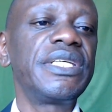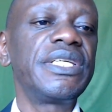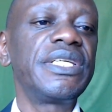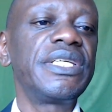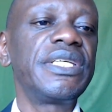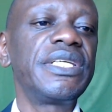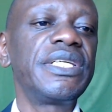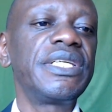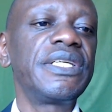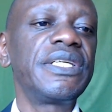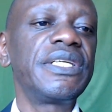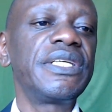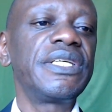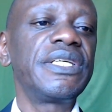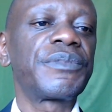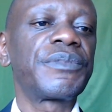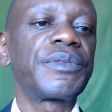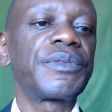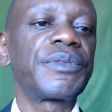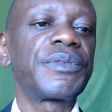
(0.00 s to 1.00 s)
Are you taking
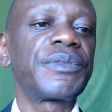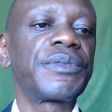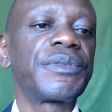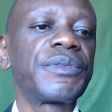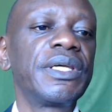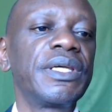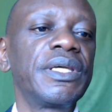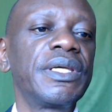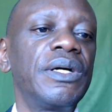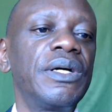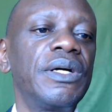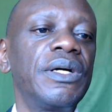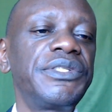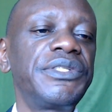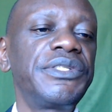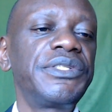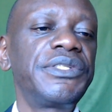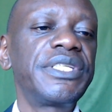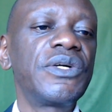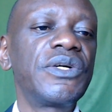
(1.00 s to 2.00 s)
healthy
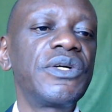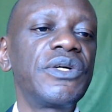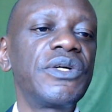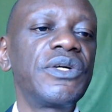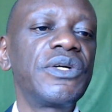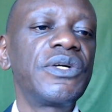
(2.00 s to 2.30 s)
proteins?